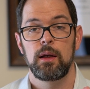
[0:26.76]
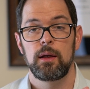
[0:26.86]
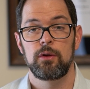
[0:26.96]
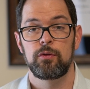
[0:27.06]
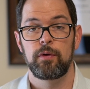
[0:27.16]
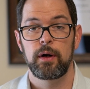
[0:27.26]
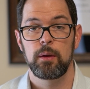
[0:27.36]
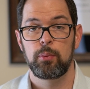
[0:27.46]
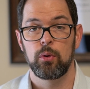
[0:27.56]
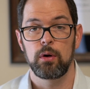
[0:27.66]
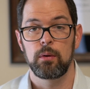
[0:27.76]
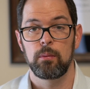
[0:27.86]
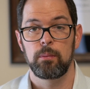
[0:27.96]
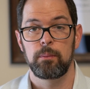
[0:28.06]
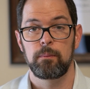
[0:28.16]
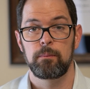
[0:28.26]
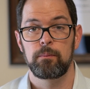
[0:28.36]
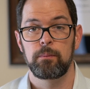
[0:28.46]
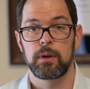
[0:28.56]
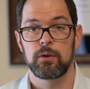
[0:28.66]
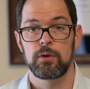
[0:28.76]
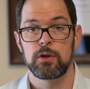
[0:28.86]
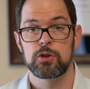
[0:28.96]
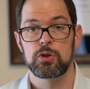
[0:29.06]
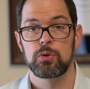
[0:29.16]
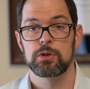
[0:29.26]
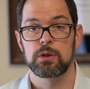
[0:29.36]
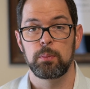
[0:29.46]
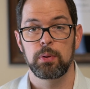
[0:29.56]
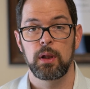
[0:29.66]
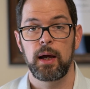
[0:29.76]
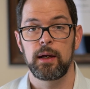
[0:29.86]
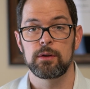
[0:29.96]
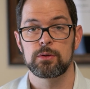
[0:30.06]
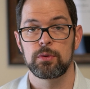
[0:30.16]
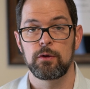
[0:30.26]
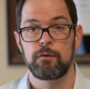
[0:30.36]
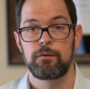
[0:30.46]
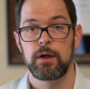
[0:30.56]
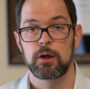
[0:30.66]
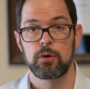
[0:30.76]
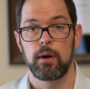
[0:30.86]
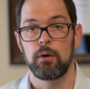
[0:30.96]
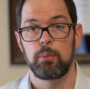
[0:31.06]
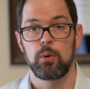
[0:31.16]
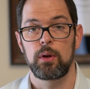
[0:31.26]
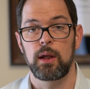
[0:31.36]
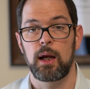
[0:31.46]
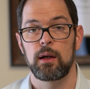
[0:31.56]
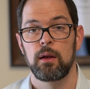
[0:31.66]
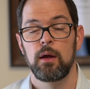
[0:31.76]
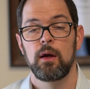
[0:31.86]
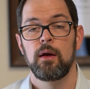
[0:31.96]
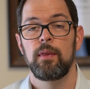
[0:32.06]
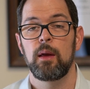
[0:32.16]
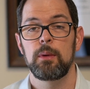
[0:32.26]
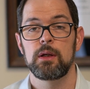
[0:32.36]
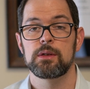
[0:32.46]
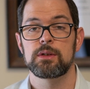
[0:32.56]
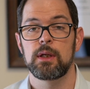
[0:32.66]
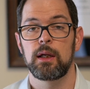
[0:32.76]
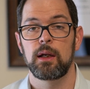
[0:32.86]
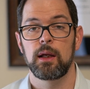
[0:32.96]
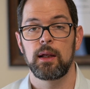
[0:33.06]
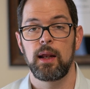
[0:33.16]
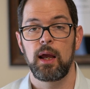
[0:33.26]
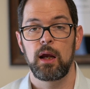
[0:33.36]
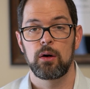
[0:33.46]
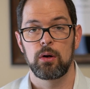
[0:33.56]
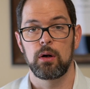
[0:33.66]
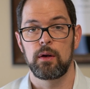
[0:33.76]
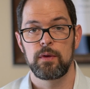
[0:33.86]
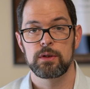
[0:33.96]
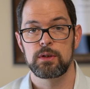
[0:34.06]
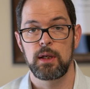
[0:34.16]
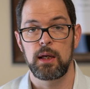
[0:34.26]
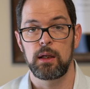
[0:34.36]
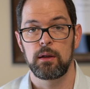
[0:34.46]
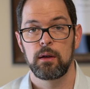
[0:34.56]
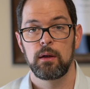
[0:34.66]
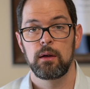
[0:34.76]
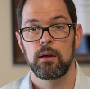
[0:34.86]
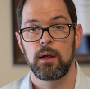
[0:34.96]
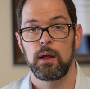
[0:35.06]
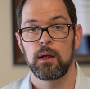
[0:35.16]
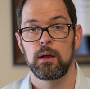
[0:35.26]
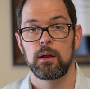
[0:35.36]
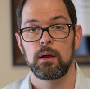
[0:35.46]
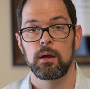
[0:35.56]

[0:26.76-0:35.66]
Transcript: is very important because it ensures compliance with the Fair Credit Reporting Act. That means that an error in this date can